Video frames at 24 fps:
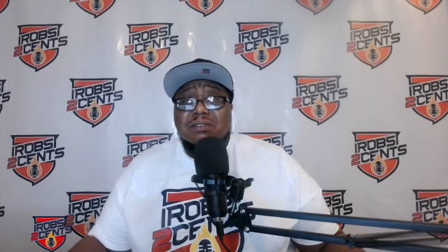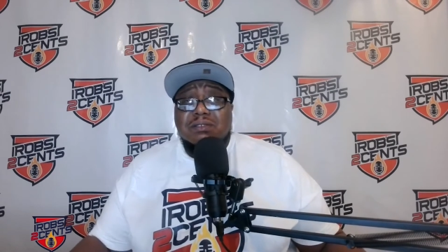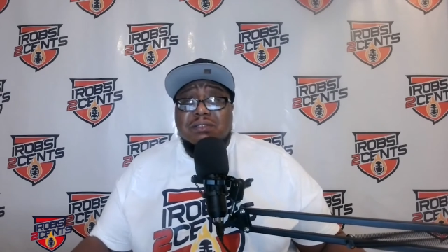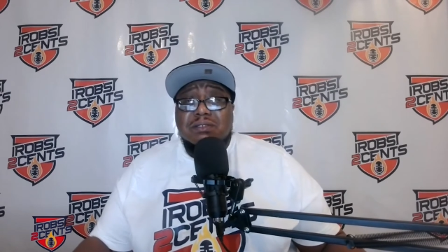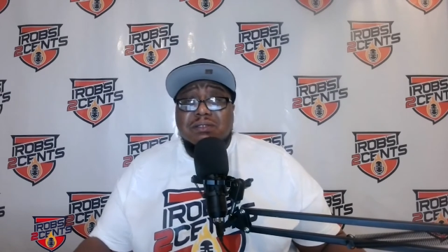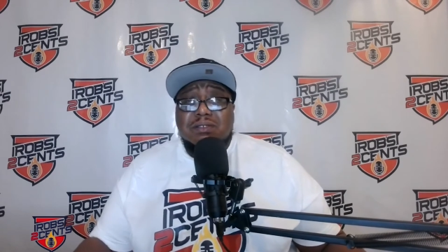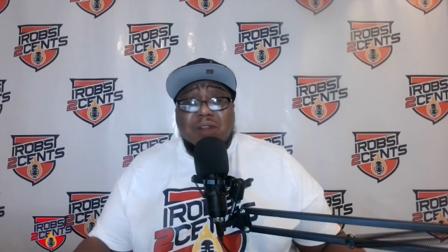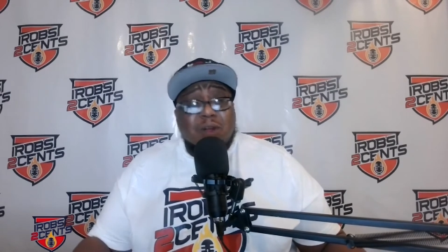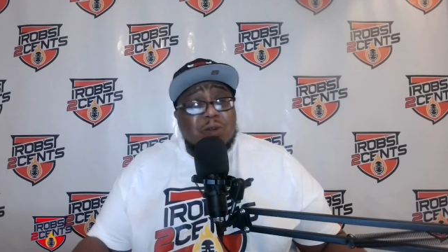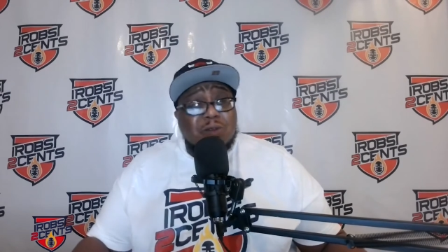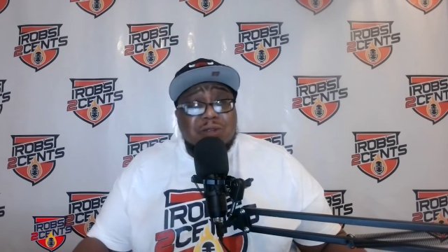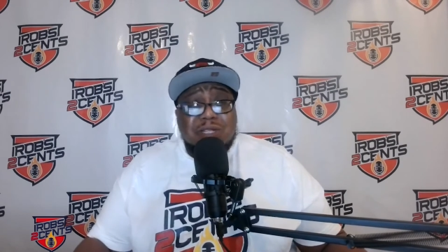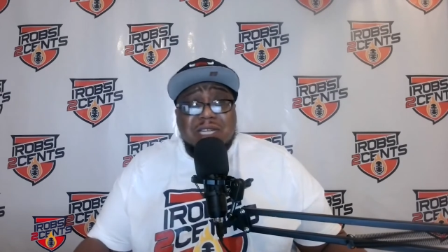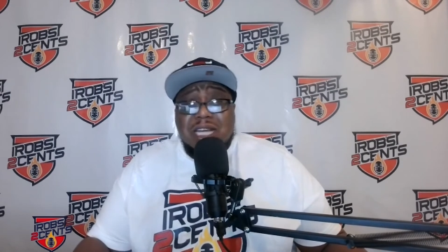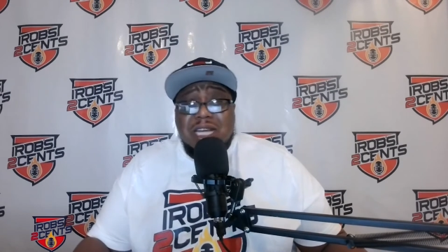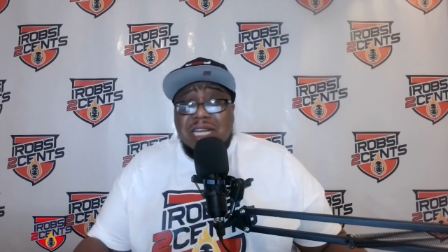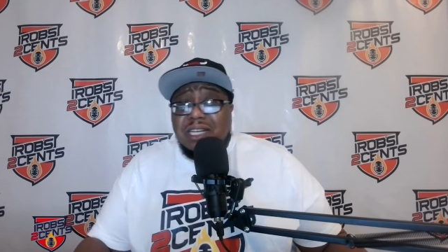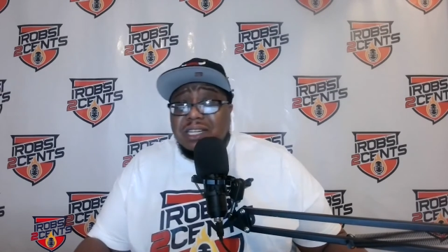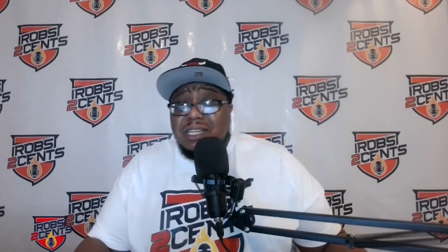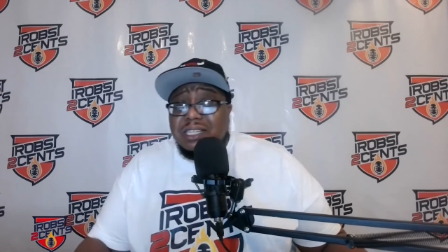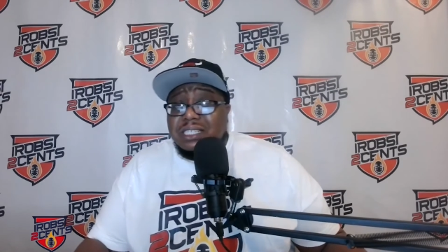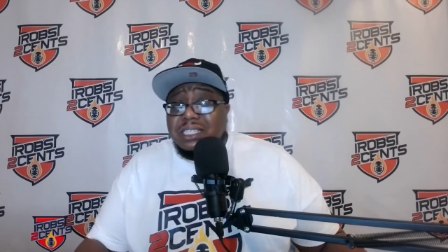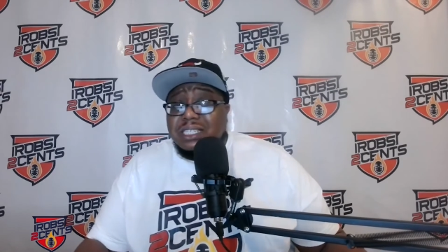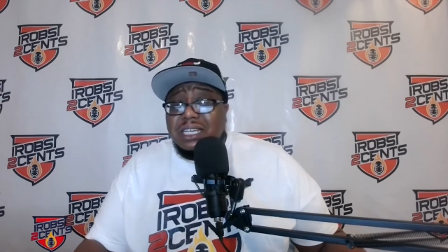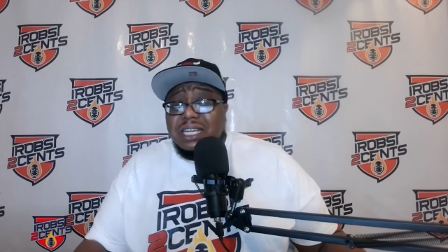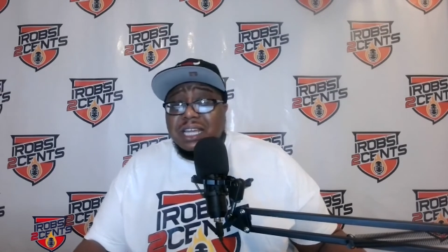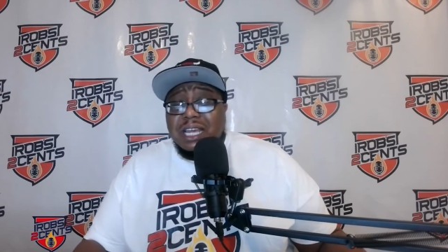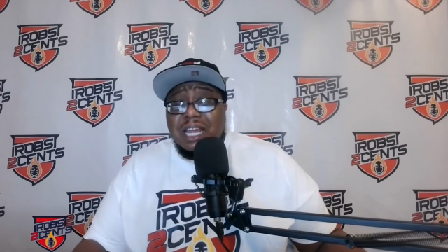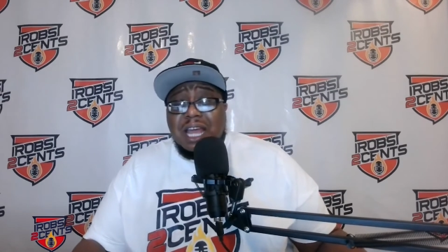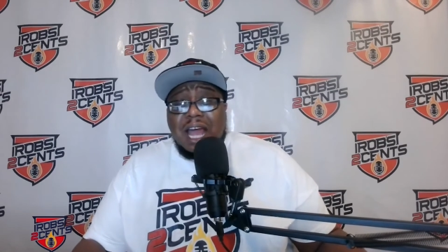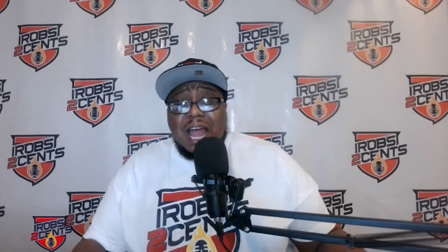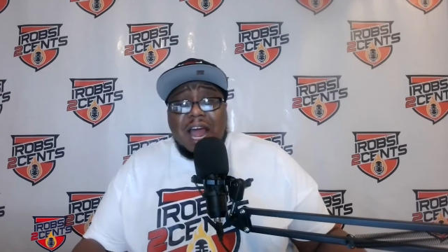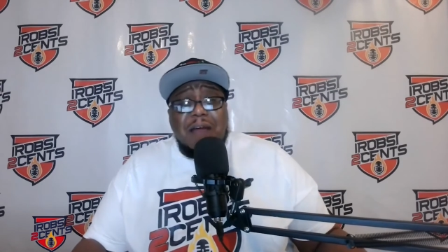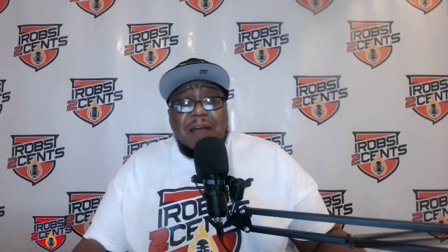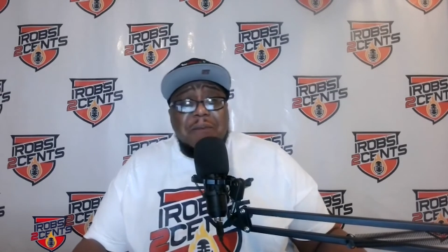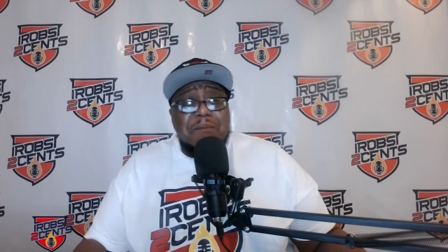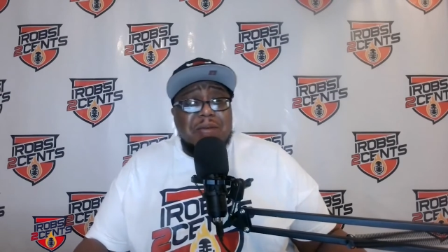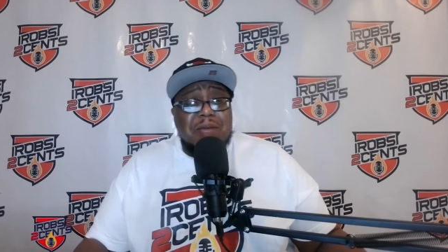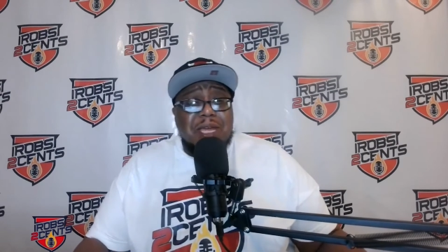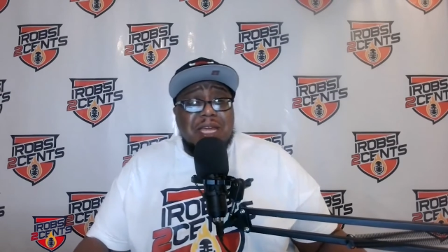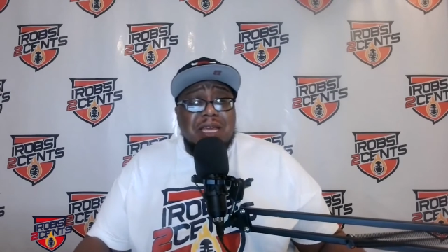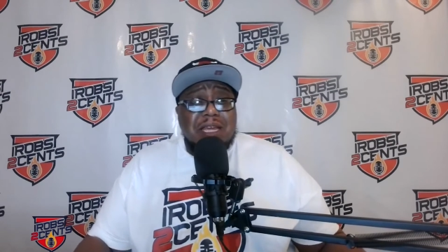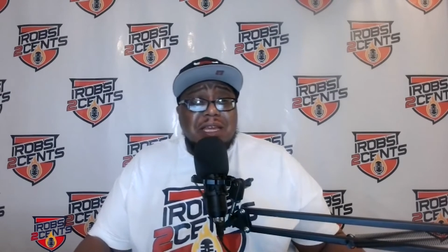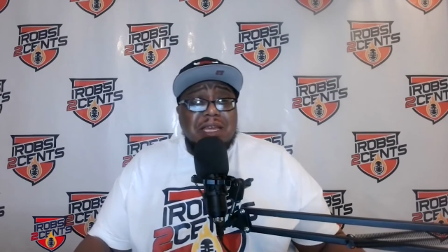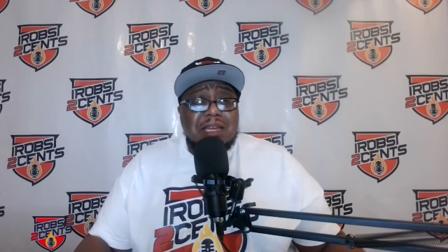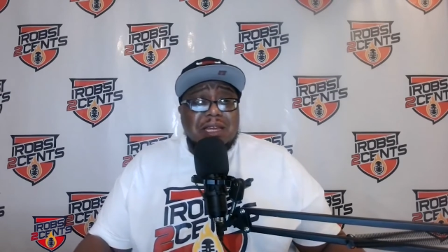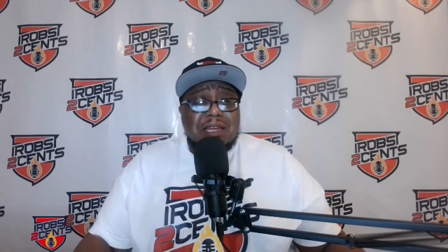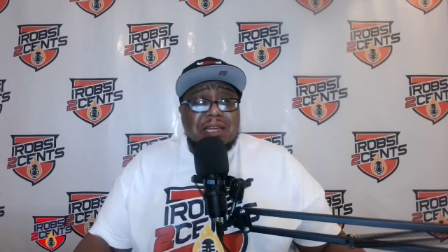13 assists. I
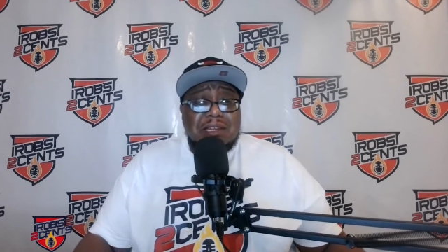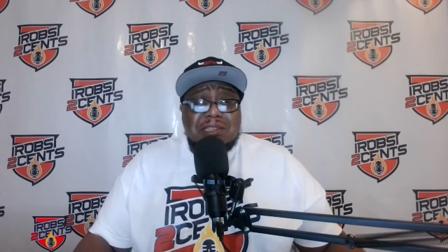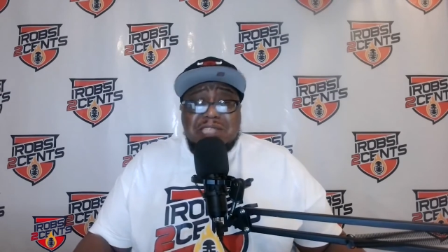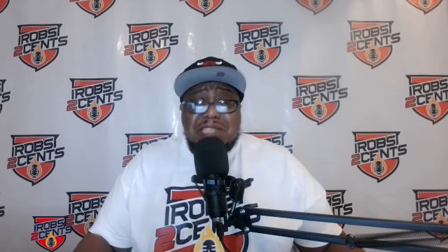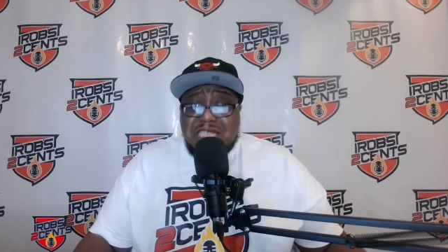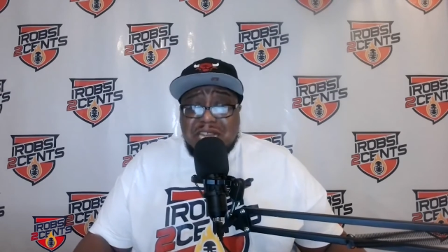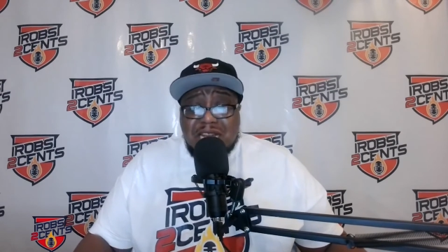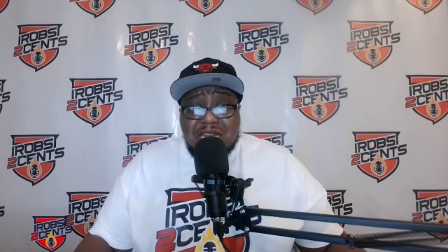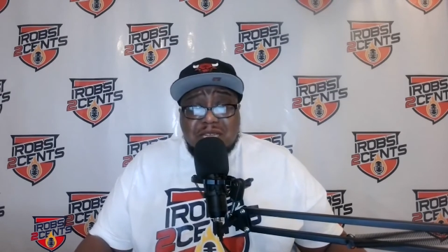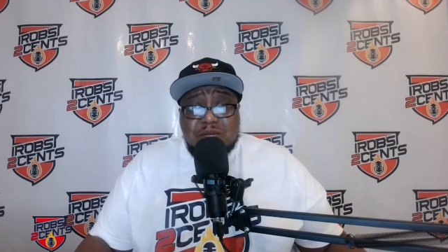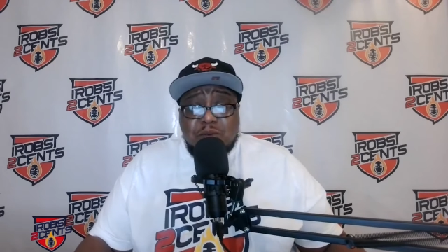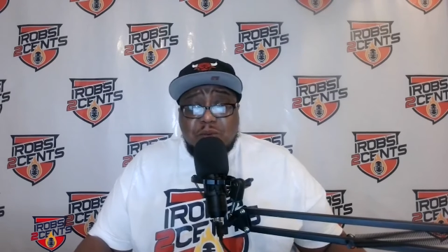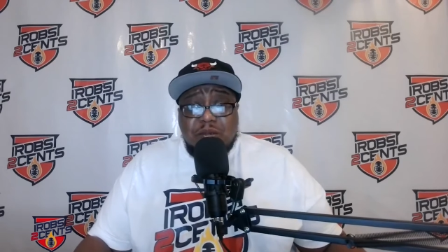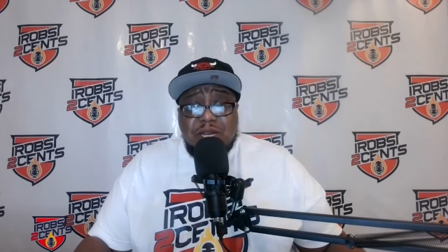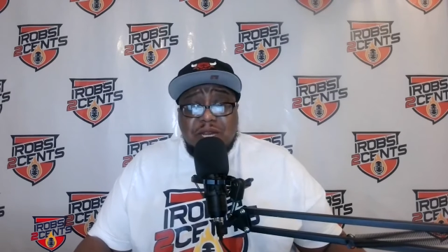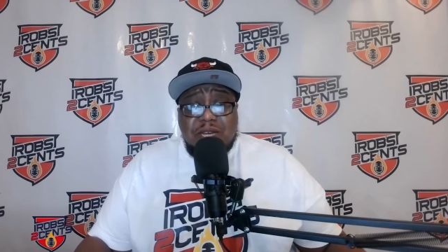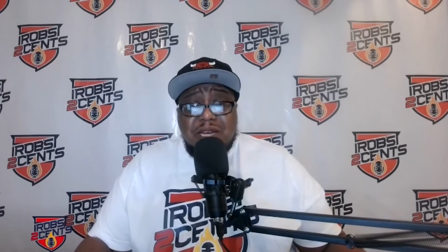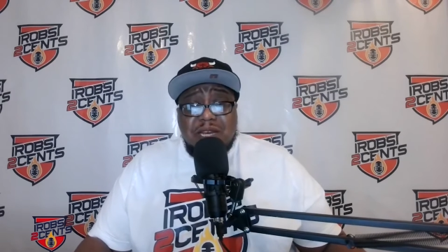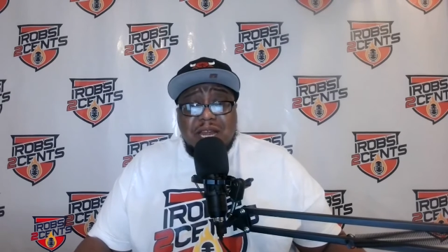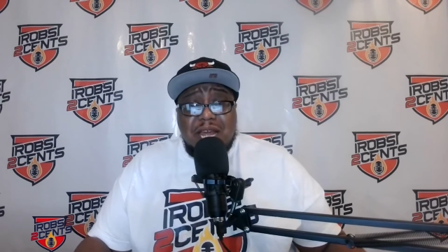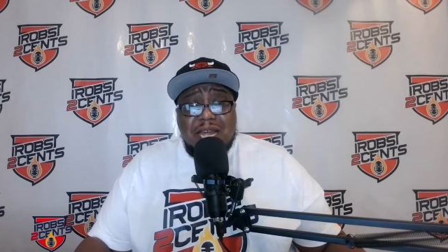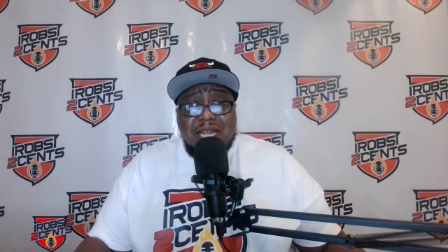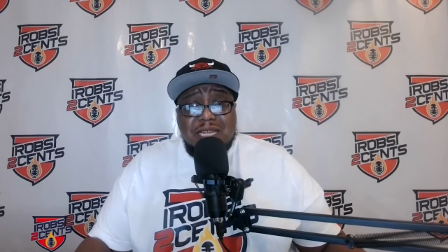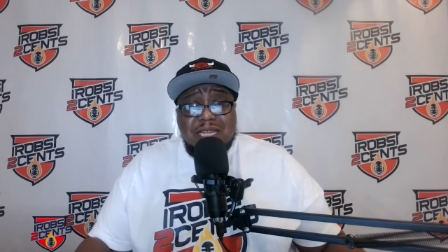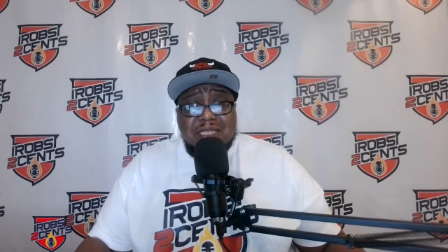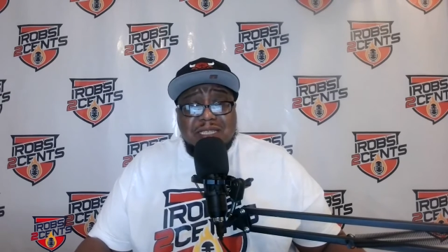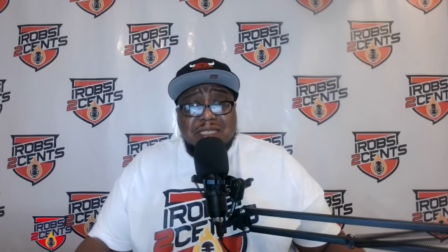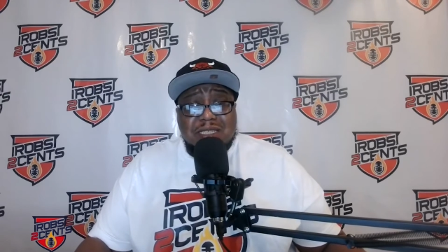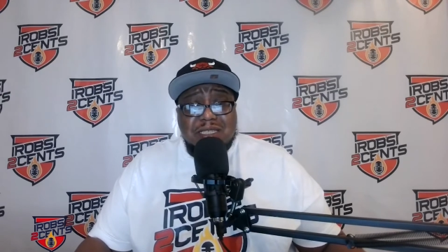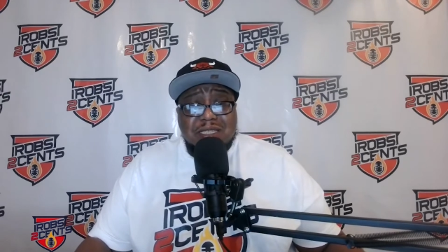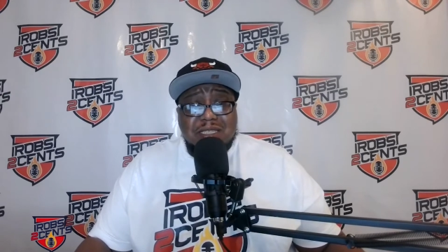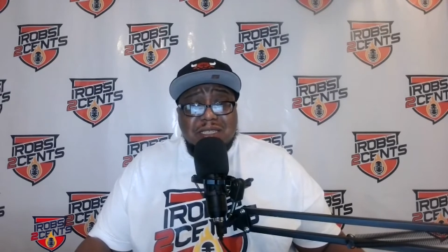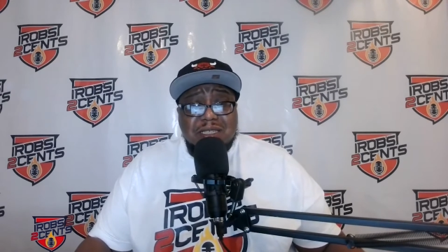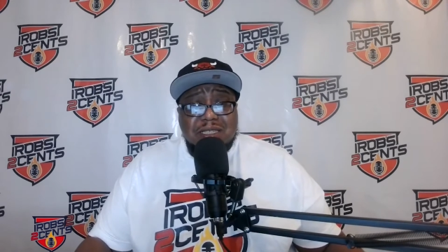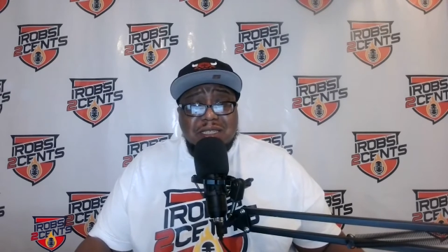mean, just went nuts.